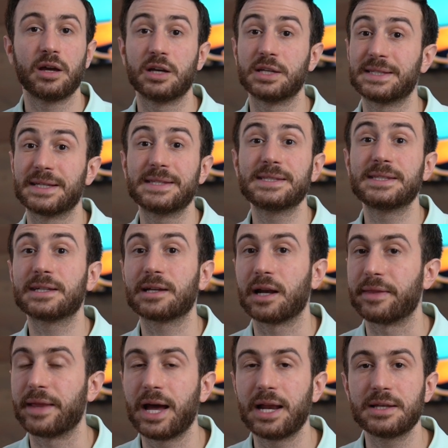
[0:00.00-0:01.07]
statistical
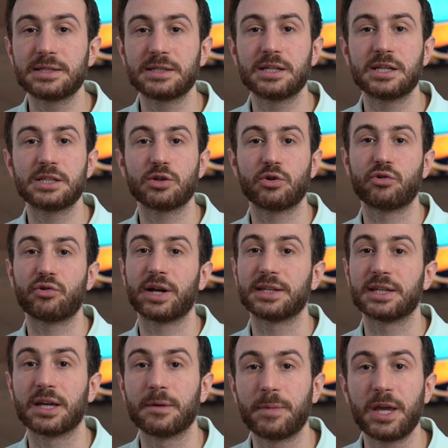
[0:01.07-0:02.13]
analysis or
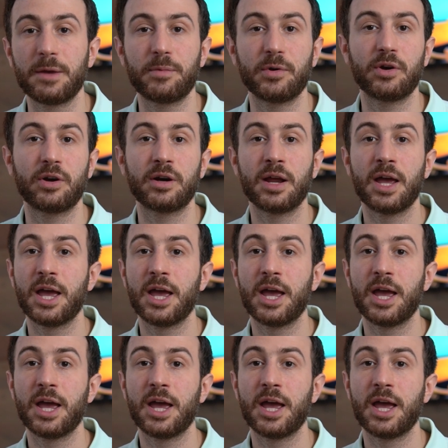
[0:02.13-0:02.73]
writing a paper,